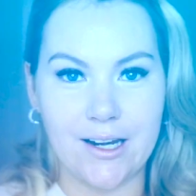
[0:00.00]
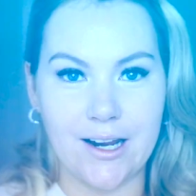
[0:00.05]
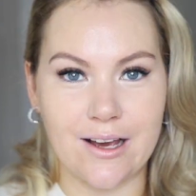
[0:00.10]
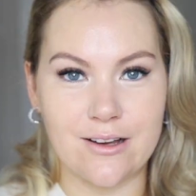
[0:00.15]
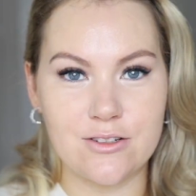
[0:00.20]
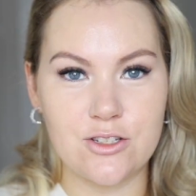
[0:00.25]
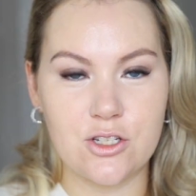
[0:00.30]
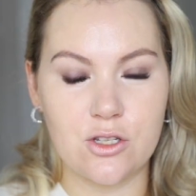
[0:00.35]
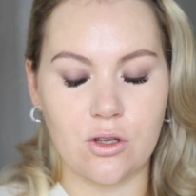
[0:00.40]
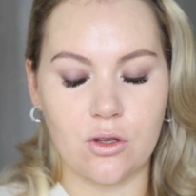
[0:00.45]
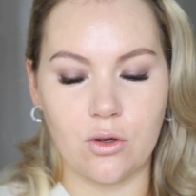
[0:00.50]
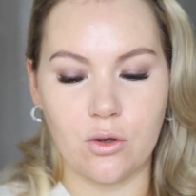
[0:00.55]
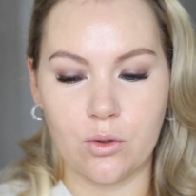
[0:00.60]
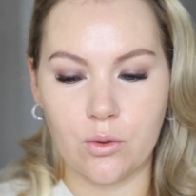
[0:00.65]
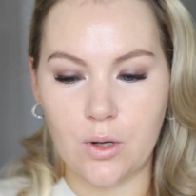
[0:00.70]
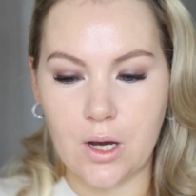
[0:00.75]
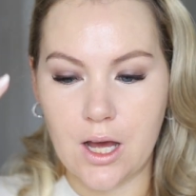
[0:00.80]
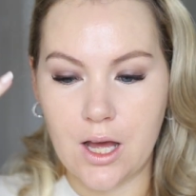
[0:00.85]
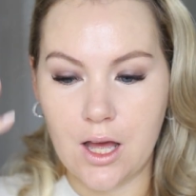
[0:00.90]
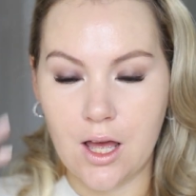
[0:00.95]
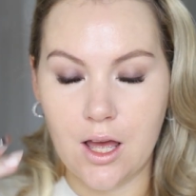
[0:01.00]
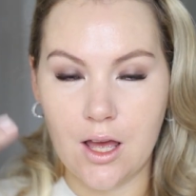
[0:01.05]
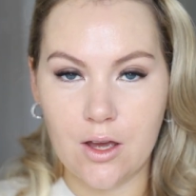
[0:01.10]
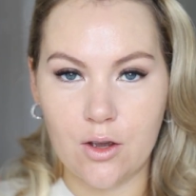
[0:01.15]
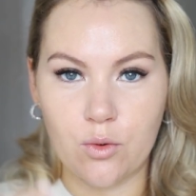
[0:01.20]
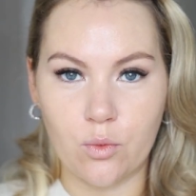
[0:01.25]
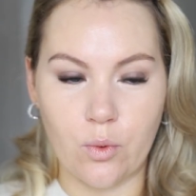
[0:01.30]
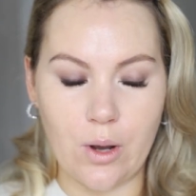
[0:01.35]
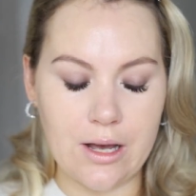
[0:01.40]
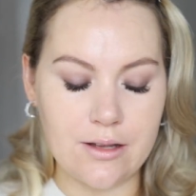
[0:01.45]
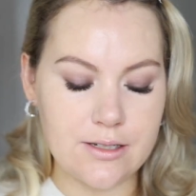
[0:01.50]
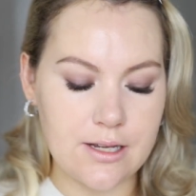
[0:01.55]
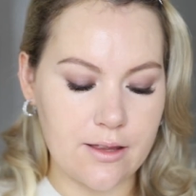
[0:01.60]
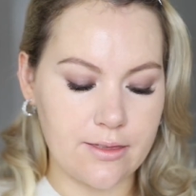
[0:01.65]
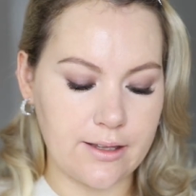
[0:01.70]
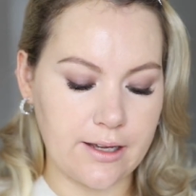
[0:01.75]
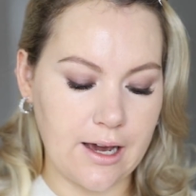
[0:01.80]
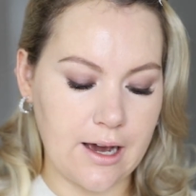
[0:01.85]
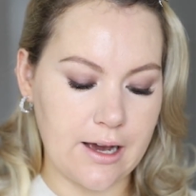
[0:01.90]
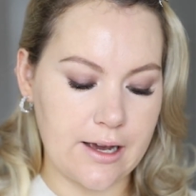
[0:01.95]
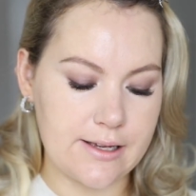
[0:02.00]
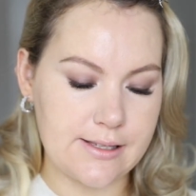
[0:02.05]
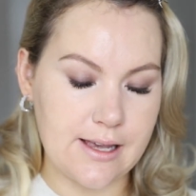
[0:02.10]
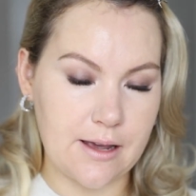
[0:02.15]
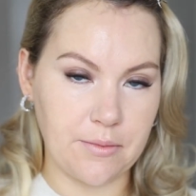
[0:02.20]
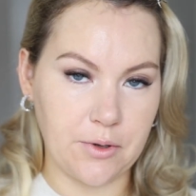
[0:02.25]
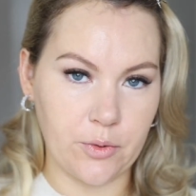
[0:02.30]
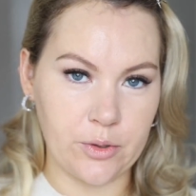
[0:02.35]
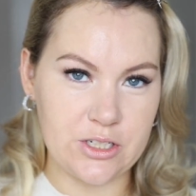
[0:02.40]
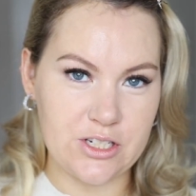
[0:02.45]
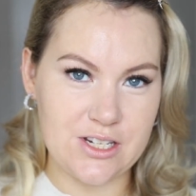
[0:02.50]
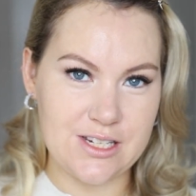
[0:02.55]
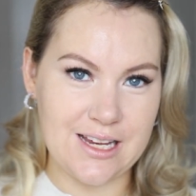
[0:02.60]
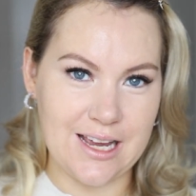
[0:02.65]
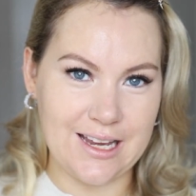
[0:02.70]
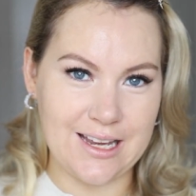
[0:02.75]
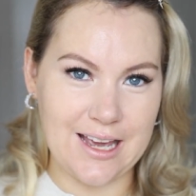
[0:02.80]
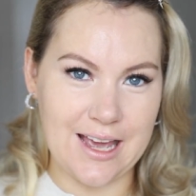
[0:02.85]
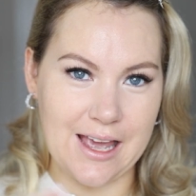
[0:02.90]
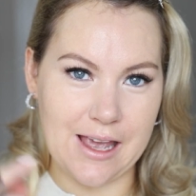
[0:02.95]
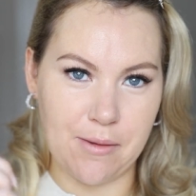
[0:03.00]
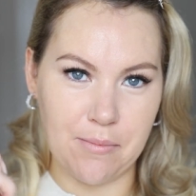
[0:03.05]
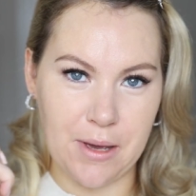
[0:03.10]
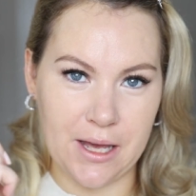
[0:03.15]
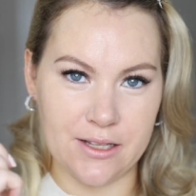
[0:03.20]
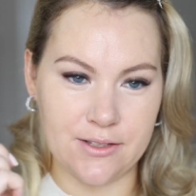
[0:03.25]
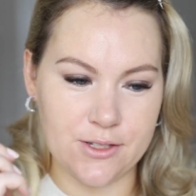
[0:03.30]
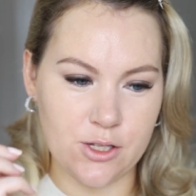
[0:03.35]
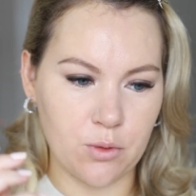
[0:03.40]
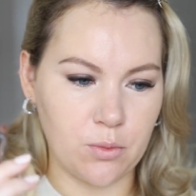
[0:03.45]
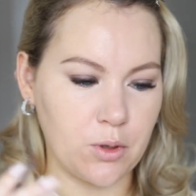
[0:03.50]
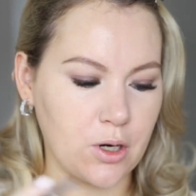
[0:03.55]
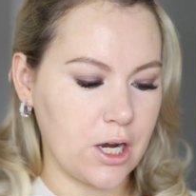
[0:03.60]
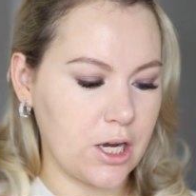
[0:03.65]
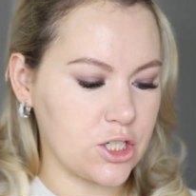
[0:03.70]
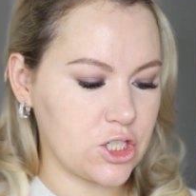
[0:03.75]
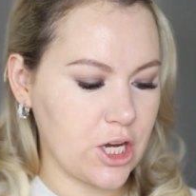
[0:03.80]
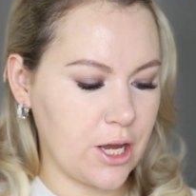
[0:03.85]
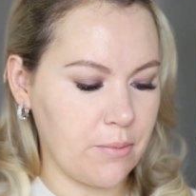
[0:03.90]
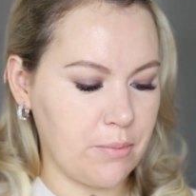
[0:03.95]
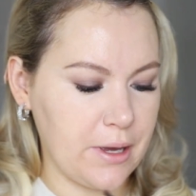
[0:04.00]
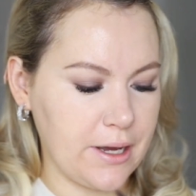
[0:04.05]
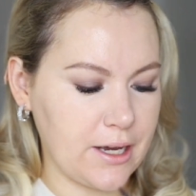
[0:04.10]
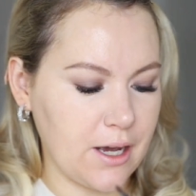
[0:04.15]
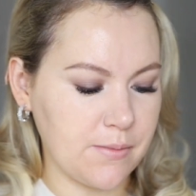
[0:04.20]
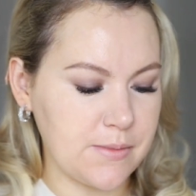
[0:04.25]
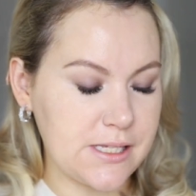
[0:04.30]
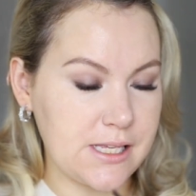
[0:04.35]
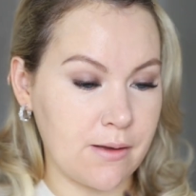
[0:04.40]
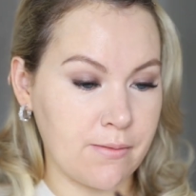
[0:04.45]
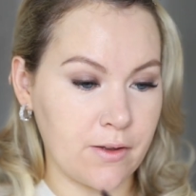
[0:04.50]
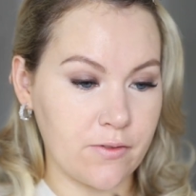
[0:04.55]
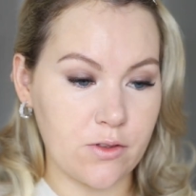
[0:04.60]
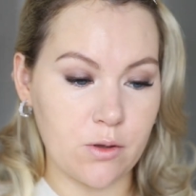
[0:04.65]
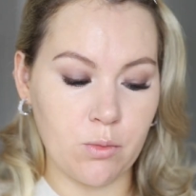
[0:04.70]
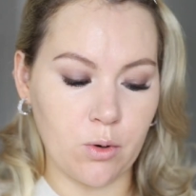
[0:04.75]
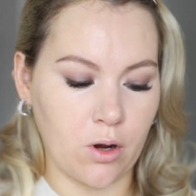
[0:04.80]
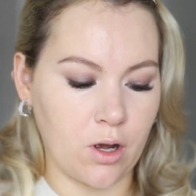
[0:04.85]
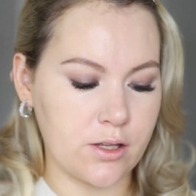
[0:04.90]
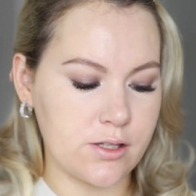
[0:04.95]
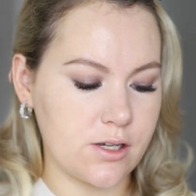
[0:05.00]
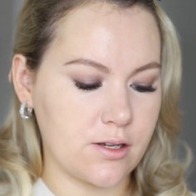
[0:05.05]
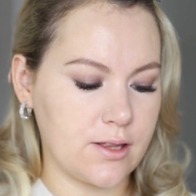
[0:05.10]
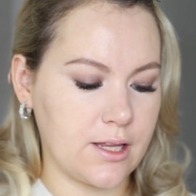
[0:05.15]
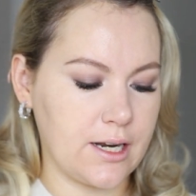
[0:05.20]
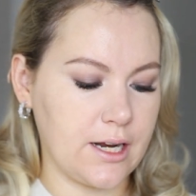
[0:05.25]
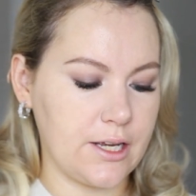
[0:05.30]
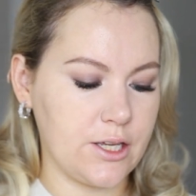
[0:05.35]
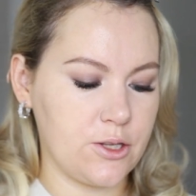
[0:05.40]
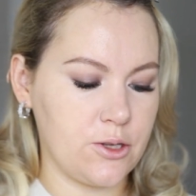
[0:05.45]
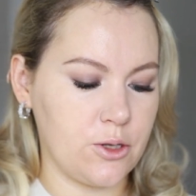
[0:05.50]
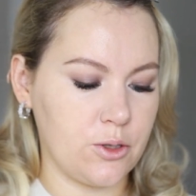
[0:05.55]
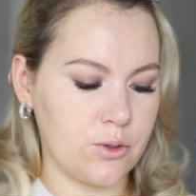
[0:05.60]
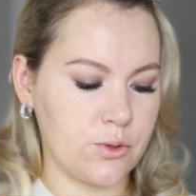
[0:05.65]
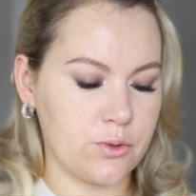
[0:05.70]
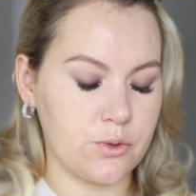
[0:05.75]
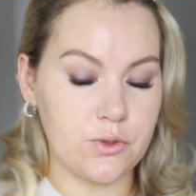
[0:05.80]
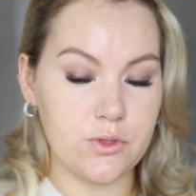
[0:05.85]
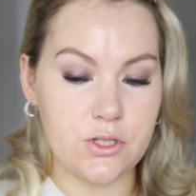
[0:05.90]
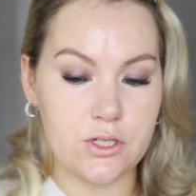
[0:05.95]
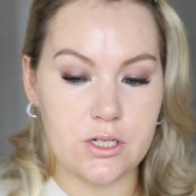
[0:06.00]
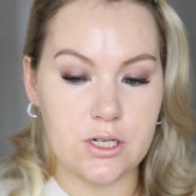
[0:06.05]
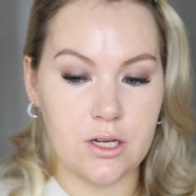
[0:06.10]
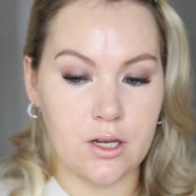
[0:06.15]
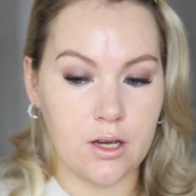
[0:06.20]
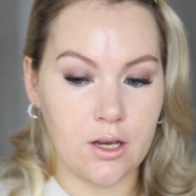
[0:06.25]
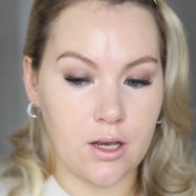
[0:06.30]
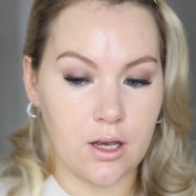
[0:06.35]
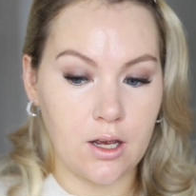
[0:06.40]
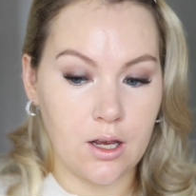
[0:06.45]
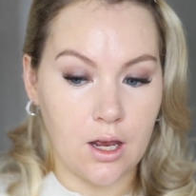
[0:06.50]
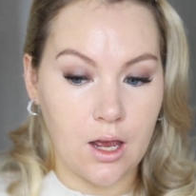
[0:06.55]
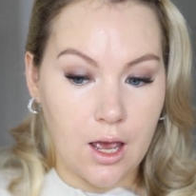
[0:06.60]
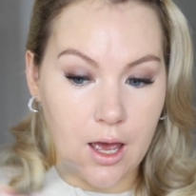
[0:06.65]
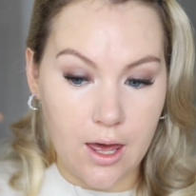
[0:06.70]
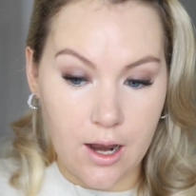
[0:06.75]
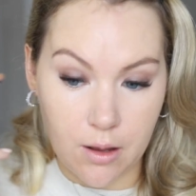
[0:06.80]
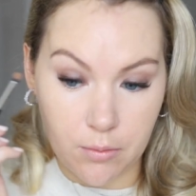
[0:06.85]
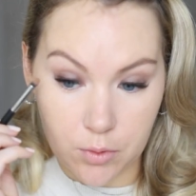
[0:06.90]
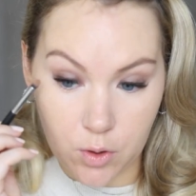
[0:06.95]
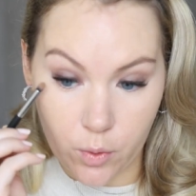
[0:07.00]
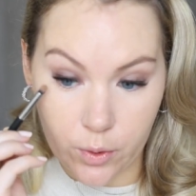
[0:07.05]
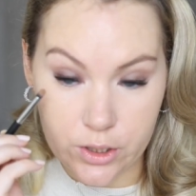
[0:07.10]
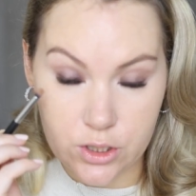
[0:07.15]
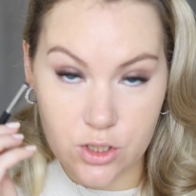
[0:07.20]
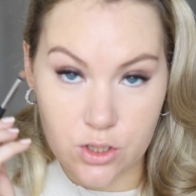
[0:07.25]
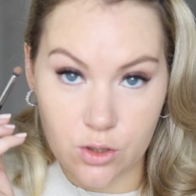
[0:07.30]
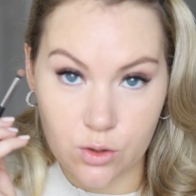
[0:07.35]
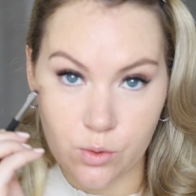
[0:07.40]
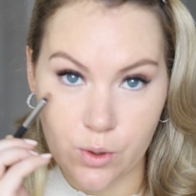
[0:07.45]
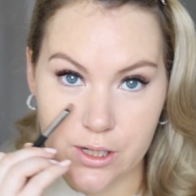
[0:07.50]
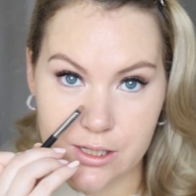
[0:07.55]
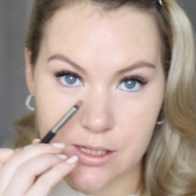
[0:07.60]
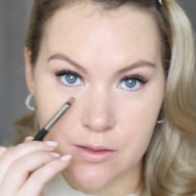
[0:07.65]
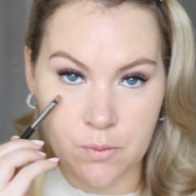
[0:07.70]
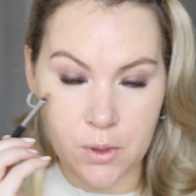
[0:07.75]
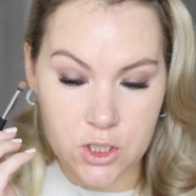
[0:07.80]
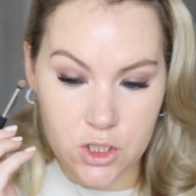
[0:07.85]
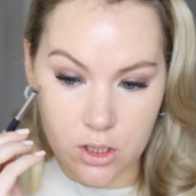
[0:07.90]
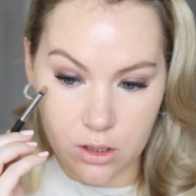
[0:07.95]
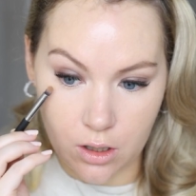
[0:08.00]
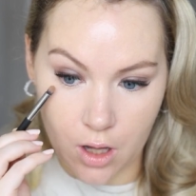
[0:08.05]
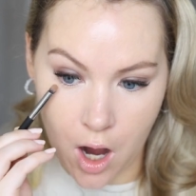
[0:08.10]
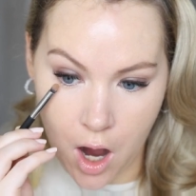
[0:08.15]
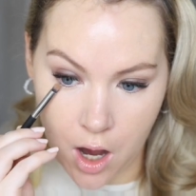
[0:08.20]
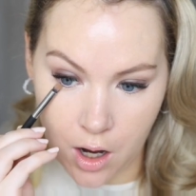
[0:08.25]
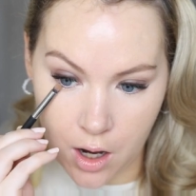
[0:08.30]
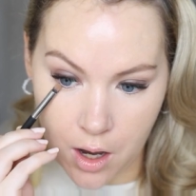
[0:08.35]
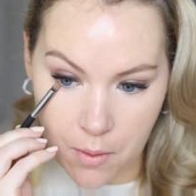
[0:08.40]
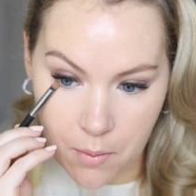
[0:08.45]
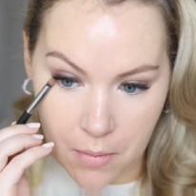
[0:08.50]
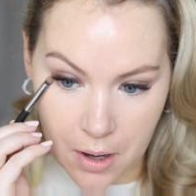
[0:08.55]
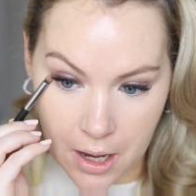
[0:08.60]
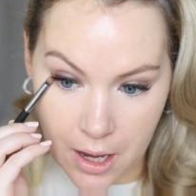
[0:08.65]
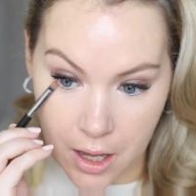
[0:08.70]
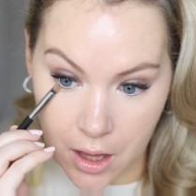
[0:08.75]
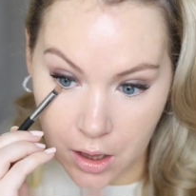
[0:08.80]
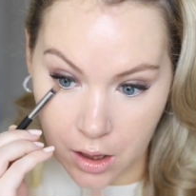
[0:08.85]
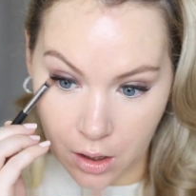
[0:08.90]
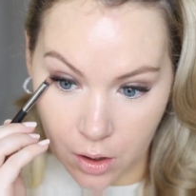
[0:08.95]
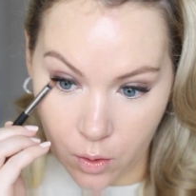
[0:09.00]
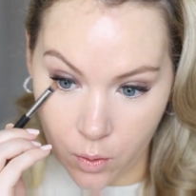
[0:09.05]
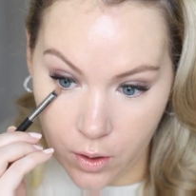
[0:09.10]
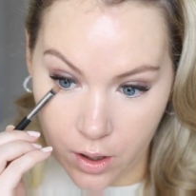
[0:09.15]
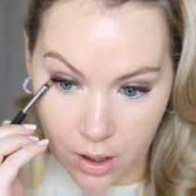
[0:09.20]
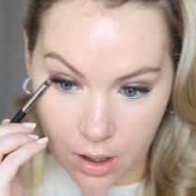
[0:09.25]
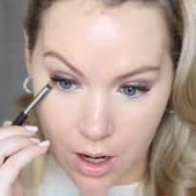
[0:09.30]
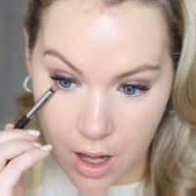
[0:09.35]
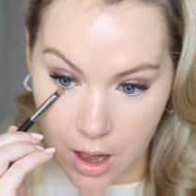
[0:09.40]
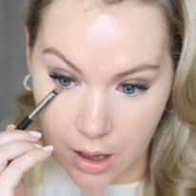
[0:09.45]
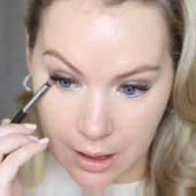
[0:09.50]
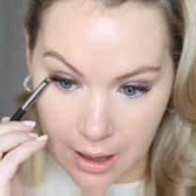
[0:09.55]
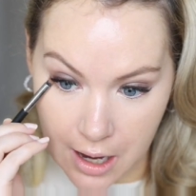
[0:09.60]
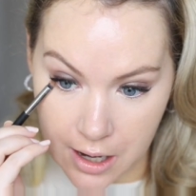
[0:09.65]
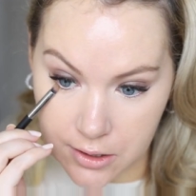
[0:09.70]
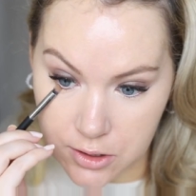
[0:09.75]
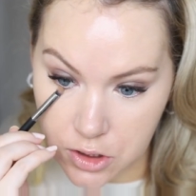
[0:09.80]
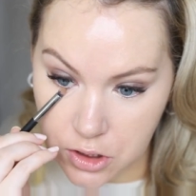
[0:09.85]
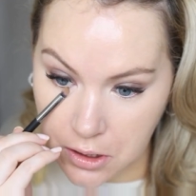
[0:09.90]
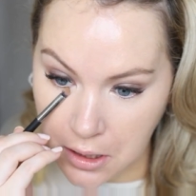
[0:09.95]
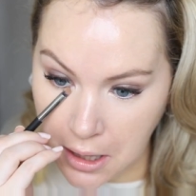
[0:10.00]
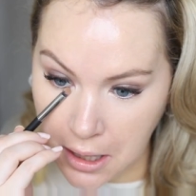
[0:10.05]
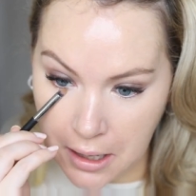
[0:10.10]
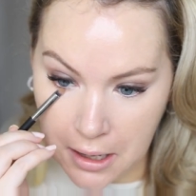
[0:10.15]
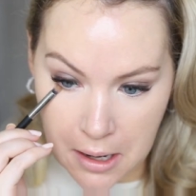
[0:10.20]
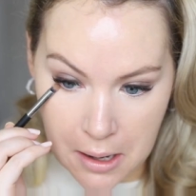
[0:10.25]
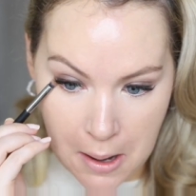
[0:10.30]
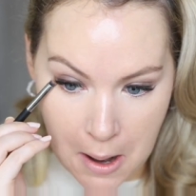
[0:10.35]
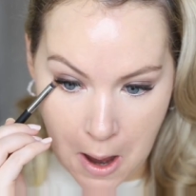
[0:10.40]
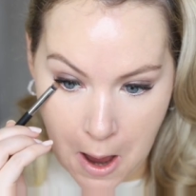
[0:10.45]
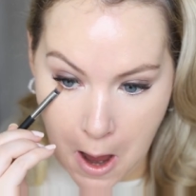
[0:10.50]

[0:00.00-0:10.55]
now to round out the eyes, I'm going to take a pencil brush and pick up some of the bronzer that I used, and I'm going to smudge along my lower lash line.